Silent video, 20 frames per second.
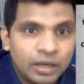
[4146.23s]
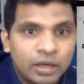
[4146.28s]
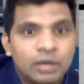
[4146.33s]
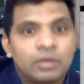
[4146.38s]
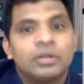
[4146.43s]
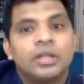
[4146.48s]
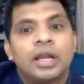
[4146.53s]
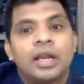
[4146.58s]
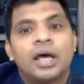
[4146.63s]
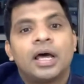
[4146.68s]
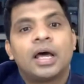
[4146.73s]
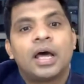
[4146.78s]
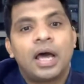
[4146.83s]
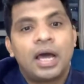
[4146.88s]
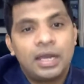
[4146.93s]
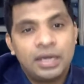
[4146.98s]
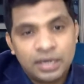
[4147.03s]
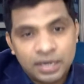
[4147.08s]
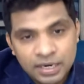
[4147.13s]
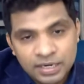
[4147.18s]
There are
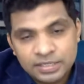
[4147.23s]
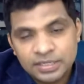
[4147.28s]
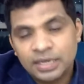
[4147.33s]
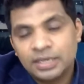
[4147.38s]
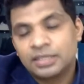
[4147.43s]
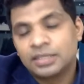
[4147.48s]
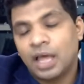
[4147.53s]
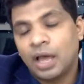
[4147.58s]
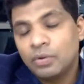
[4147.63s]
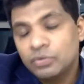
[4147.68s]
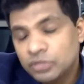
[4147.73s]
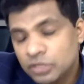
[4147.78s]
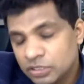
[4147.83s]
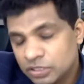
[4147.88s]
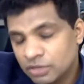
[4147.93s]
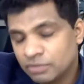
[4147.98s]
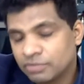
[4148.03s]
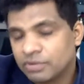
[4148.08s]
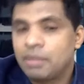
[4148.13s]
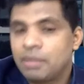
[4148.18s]
hundreds and
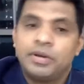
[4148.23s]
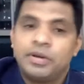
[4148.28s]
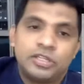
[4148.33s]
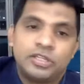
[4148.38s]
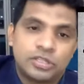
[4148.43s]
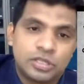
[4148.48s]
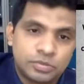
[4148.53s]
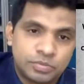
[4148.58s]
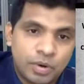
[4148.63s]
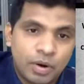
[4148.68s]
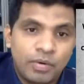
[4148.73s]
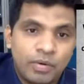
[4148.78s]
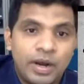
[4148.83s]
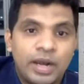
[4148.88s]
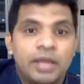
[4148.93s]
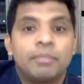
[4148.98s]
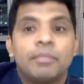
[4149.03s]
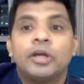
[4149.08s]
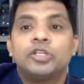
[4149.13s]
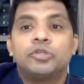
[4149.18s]
thousands of companies is
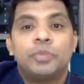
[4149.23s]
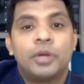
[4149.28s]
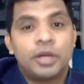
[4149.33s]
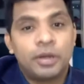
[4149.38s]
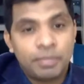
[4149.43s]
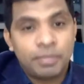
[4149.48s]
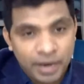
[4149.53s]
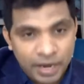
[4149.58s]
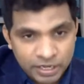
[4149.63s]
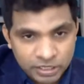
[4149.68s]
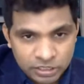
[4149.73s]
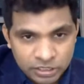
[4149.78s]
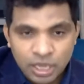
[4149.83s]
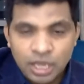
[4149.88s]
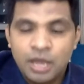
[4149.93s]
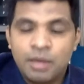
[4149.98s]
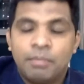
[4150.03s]
providing much better price,